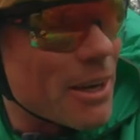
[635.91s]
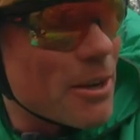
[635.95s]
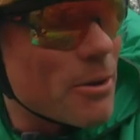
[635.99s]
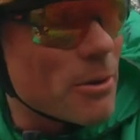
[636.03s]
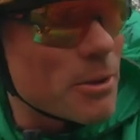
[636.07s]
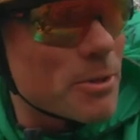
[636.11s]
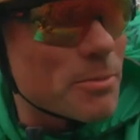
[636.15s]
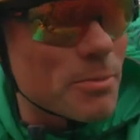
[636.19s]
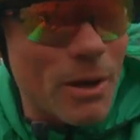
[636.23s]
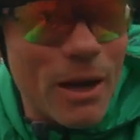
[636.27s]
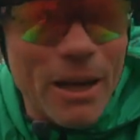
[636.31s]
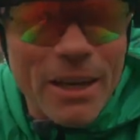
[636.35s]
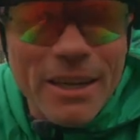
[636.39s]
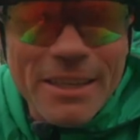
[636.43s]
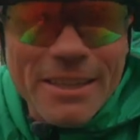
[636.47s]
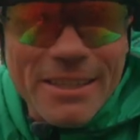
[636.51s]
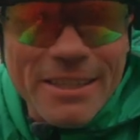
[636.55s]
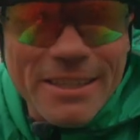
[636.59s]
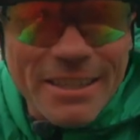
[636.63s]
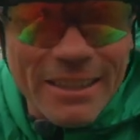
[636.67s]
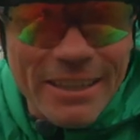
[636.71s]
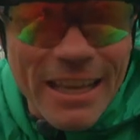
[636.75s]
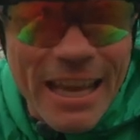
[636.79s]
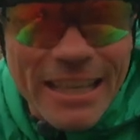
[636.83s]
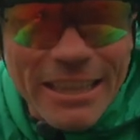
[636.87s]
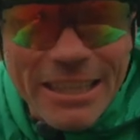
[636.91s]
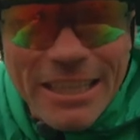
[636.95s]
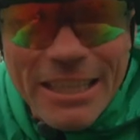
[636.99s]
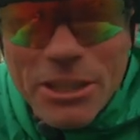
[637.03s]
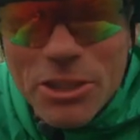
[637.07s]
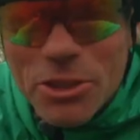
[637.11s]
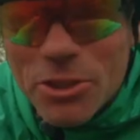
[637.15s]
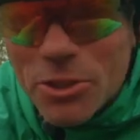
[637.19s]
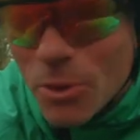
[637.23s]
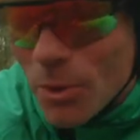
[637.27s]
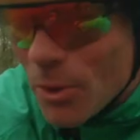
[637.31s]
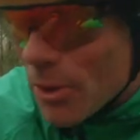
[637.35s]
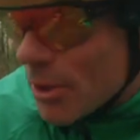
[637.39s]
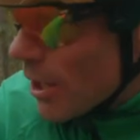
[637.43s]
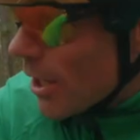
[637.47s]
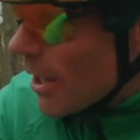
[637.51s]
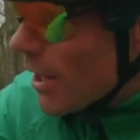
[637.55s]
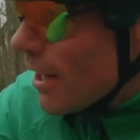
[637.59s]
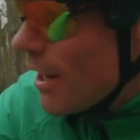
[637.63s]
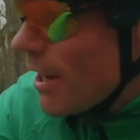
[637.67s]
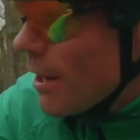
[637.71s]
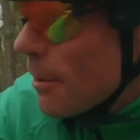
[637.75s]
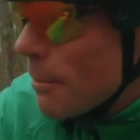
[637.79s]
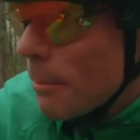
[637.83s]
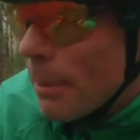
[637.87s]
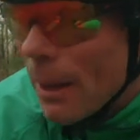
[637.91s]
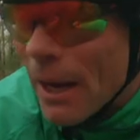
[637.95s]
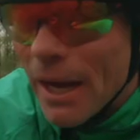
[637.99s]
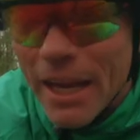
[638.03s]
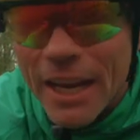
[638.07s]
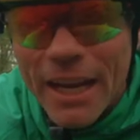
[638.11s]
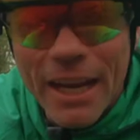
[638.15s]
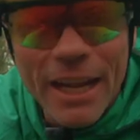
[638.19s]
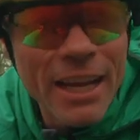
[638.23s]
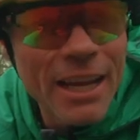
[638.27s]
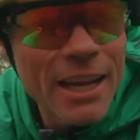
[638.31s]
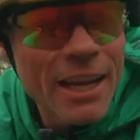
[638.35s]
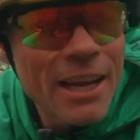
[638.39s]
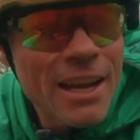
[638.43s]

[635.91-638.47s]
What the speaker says: It was probably slightly shorter, but